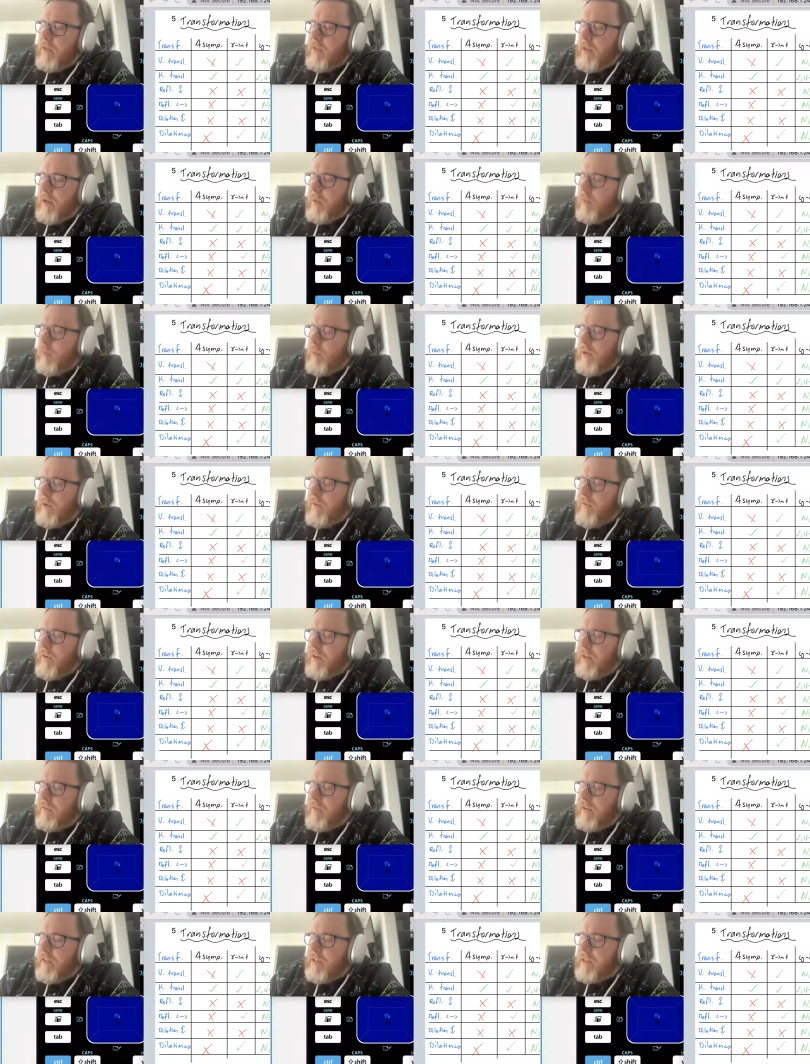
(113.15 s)
then we
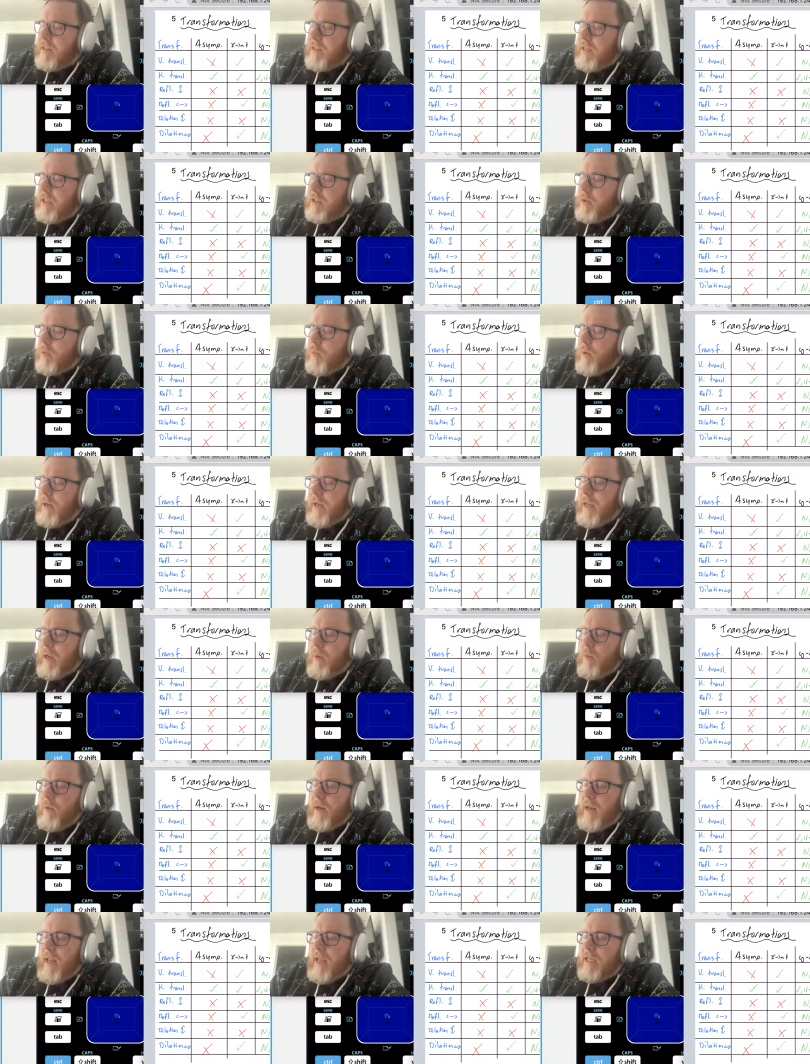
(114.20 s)
effectively just need to work out
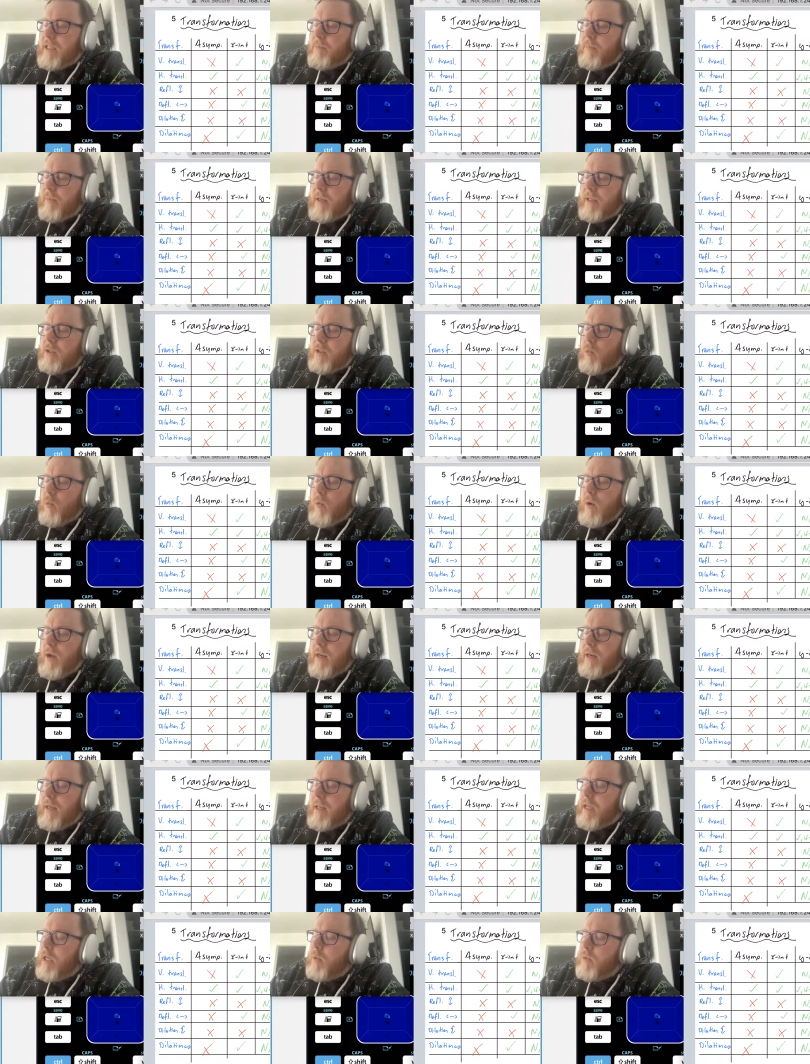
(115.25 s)
what x plus
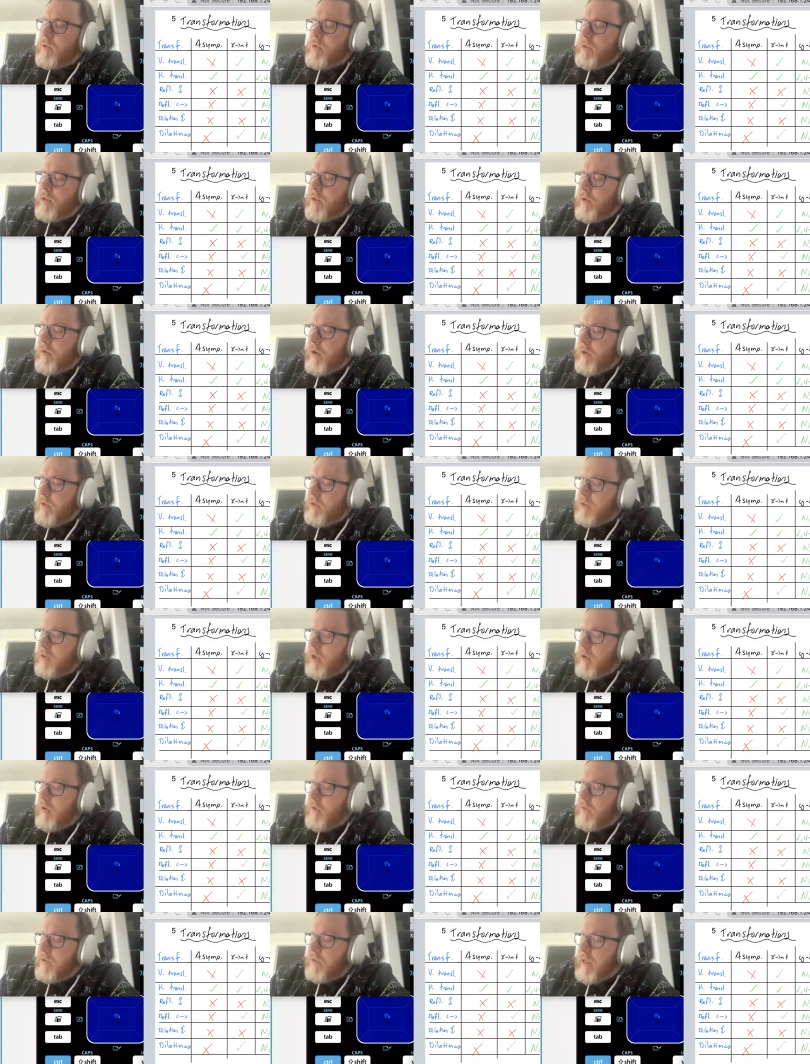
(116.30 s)
1 equals 0
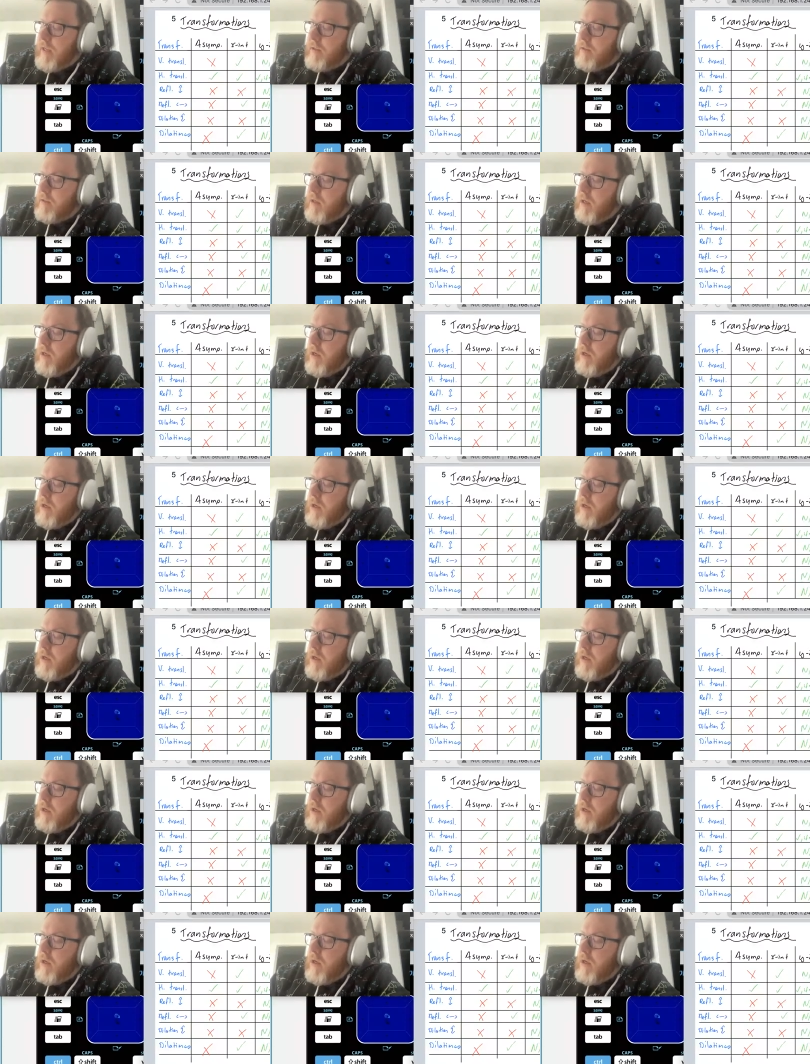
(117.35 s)
solves as.